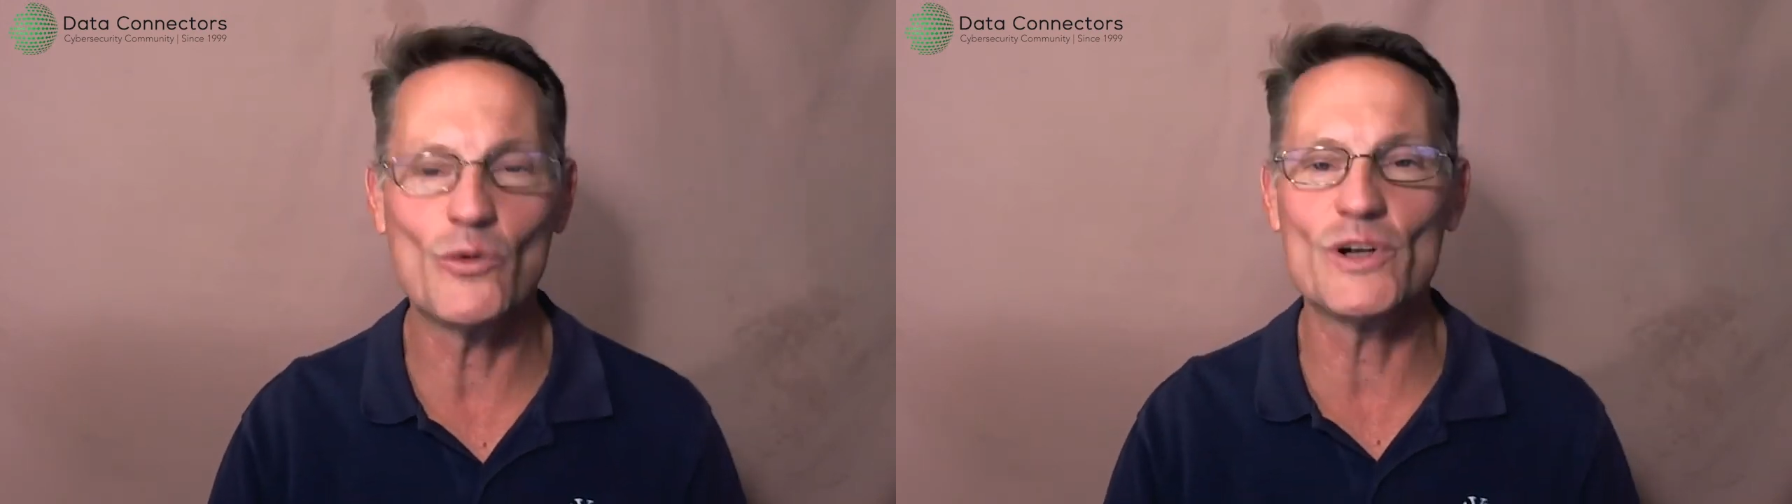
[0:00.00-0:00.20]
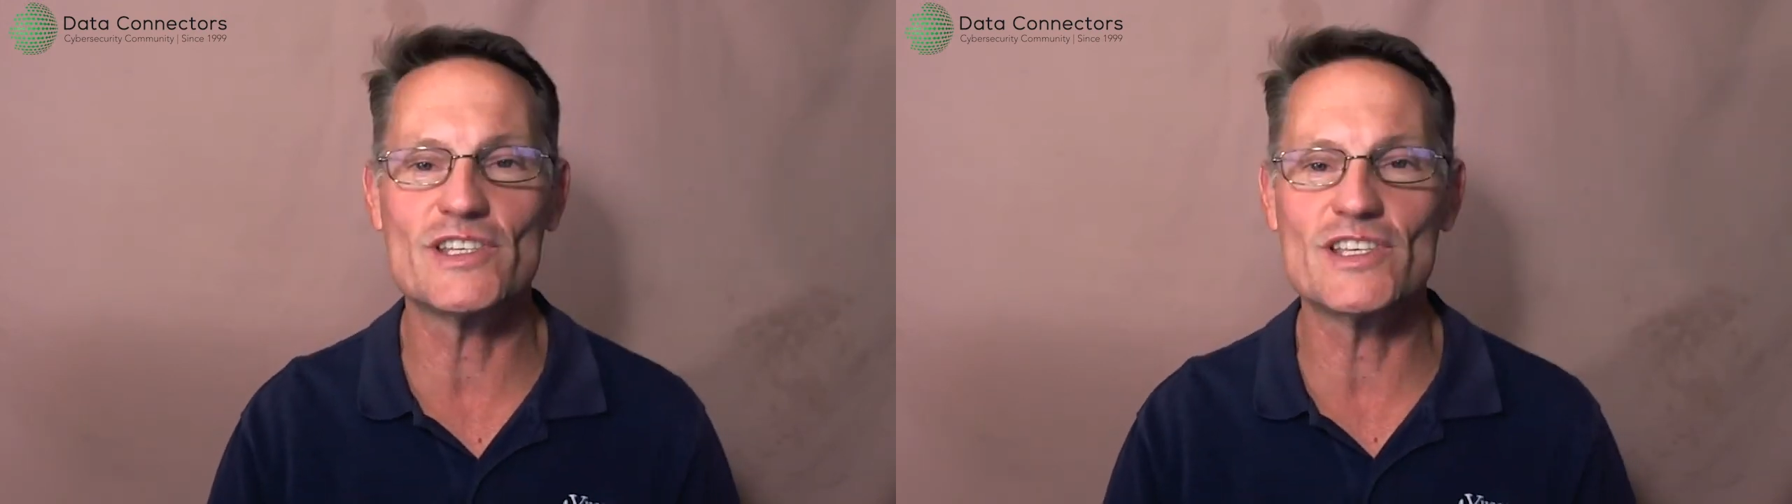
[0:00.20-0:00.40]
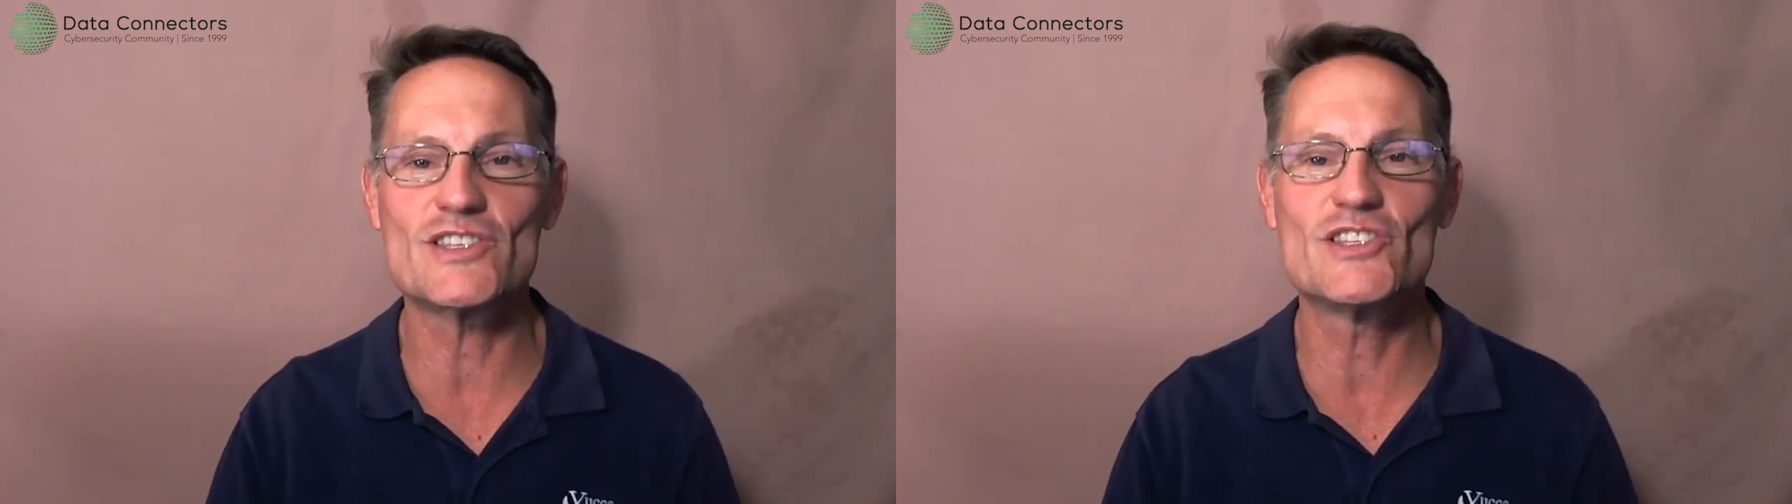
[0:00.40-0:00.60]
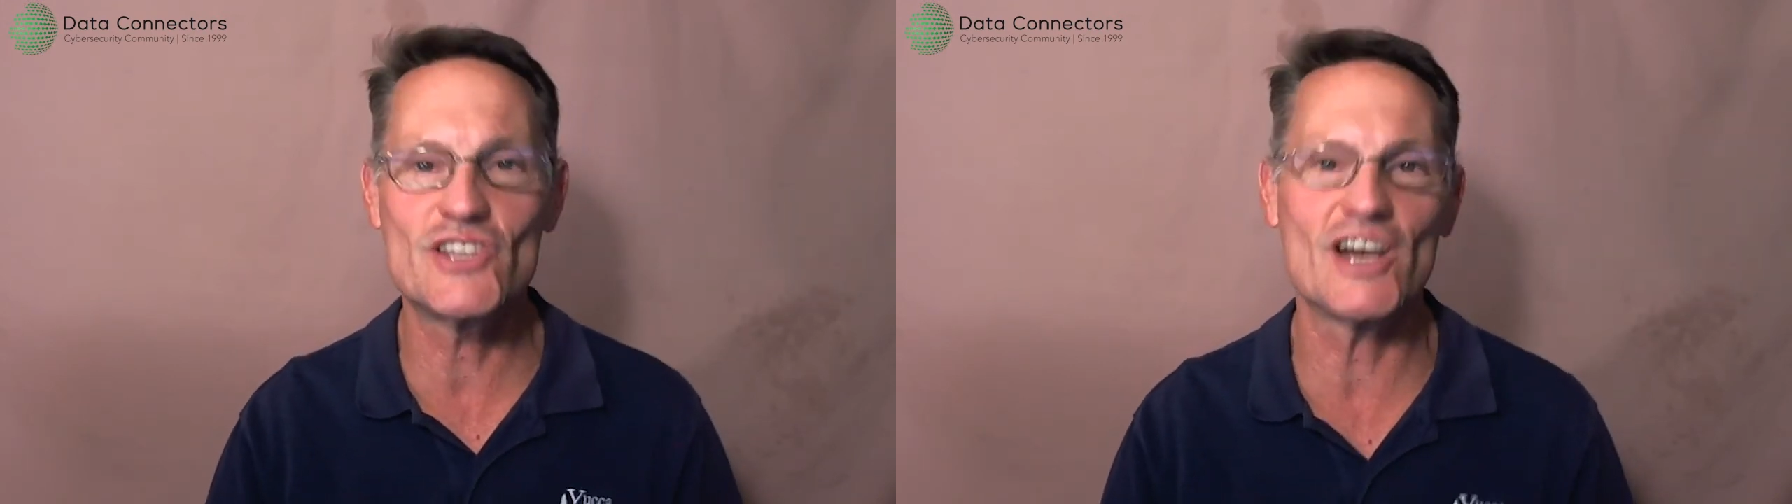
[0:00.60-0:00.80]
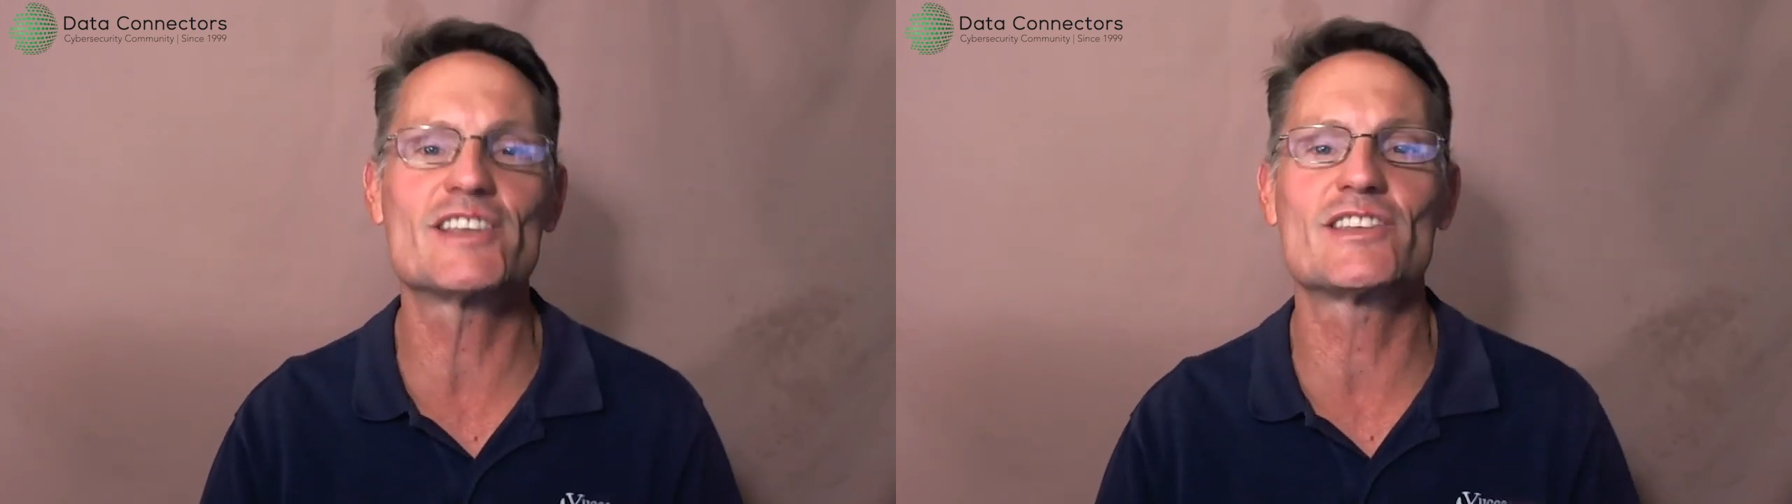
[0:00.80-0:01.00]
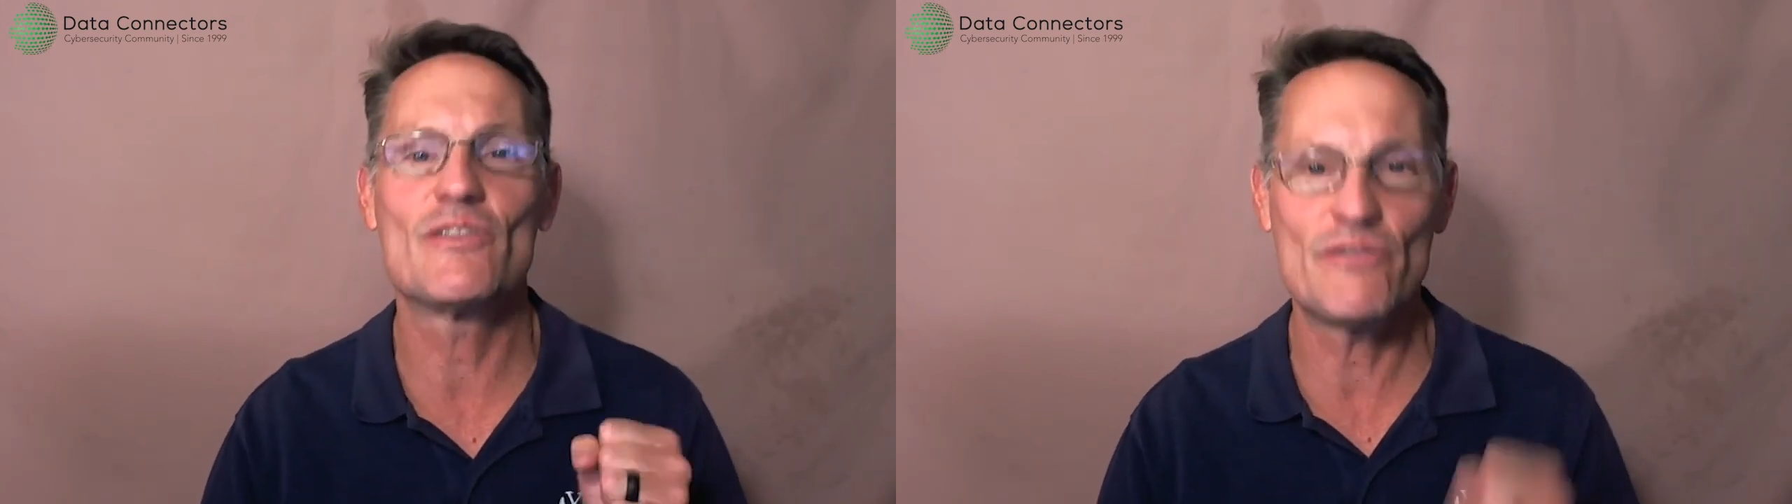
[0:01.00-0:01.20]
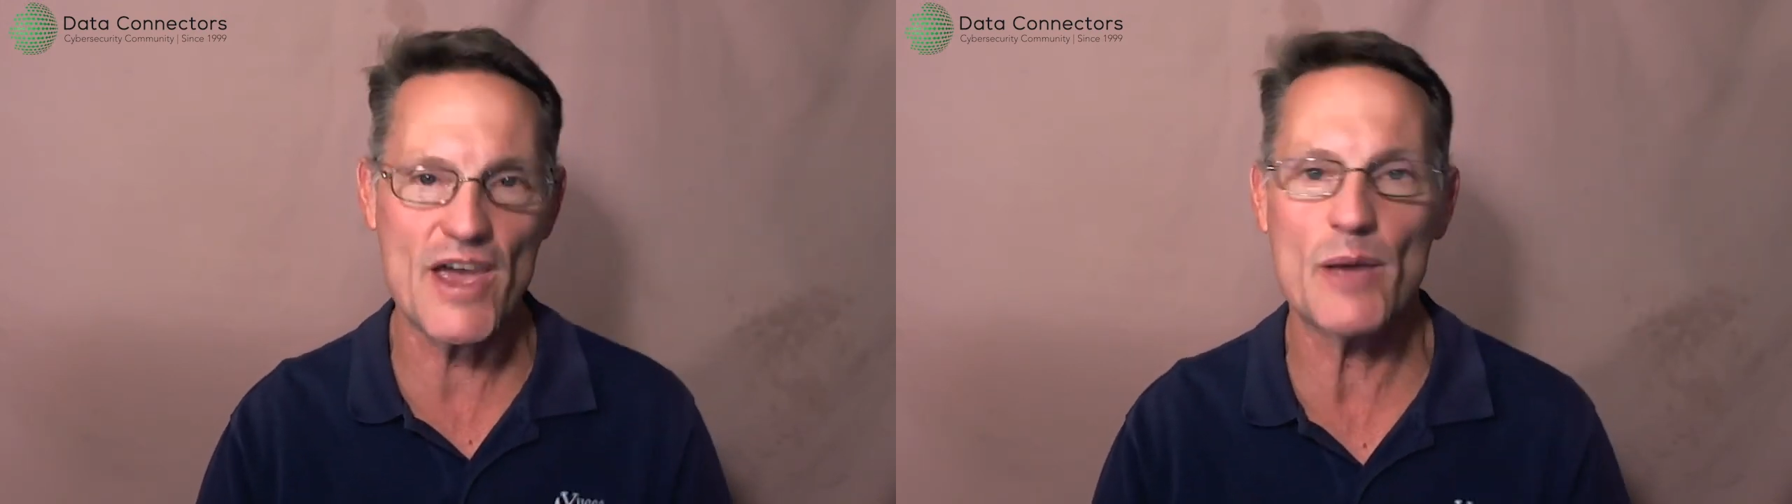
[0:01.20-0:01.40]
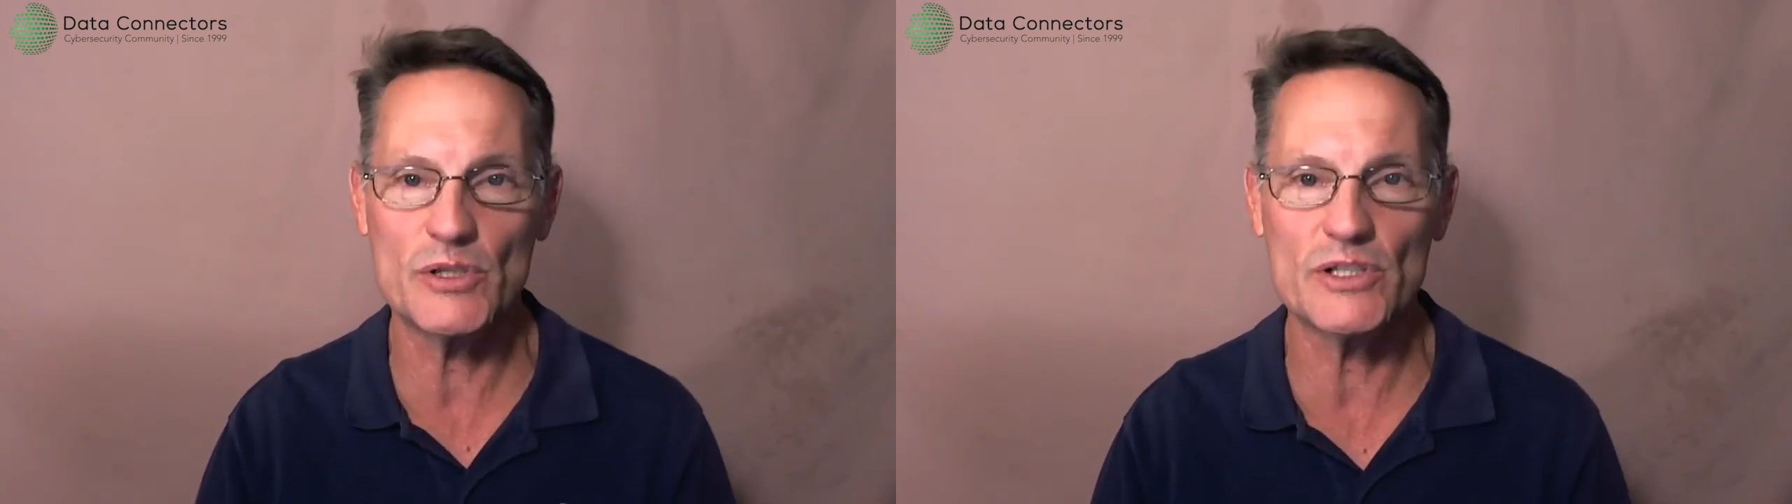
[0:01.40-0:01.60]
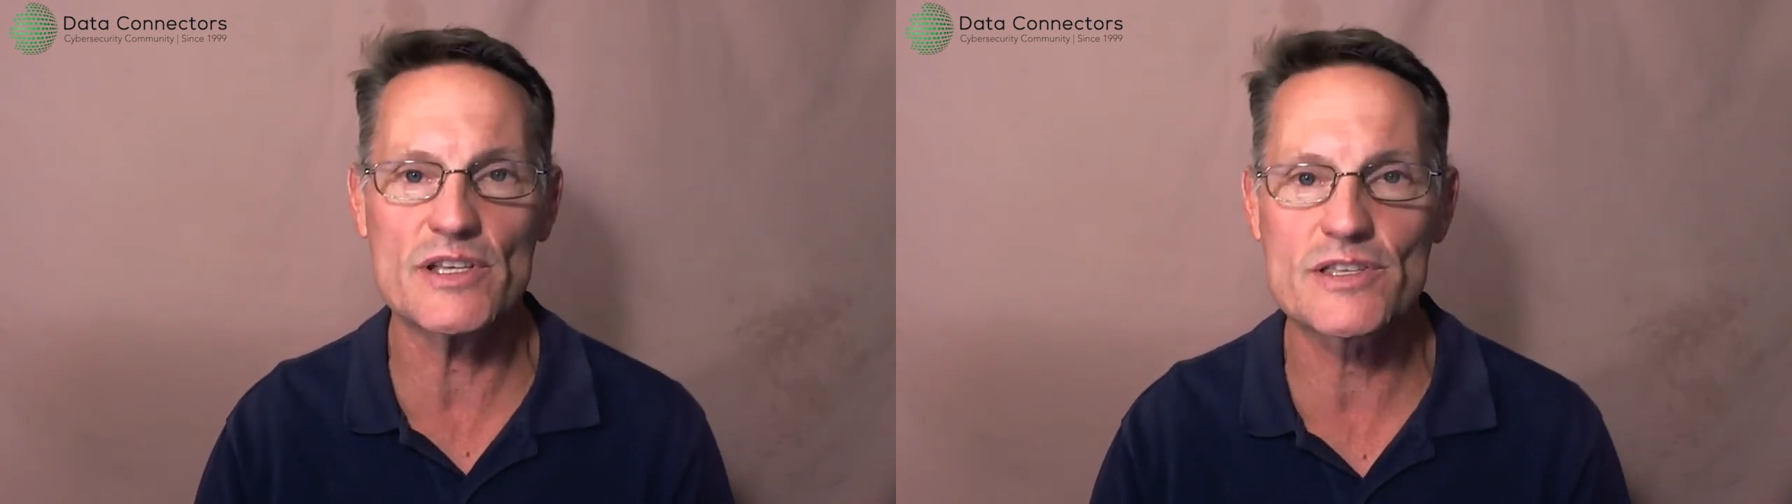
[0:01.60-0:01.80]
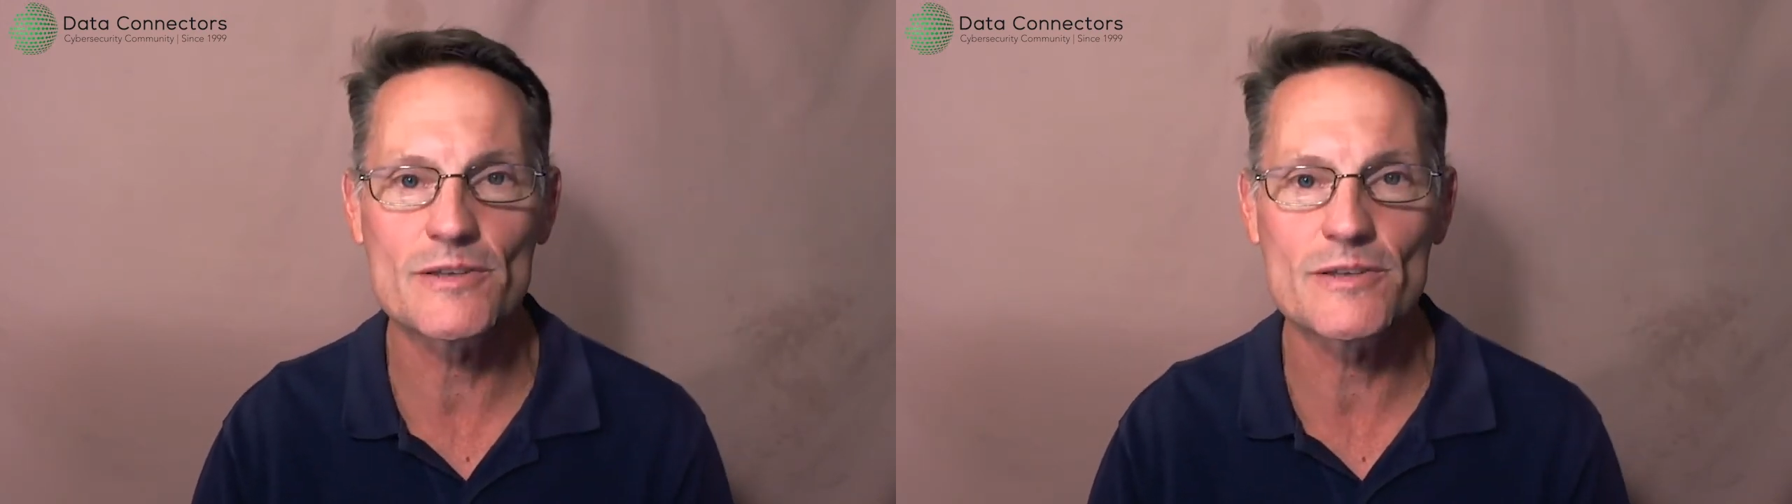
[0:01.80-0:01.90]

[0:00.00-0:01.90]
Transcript: which is just fabulous.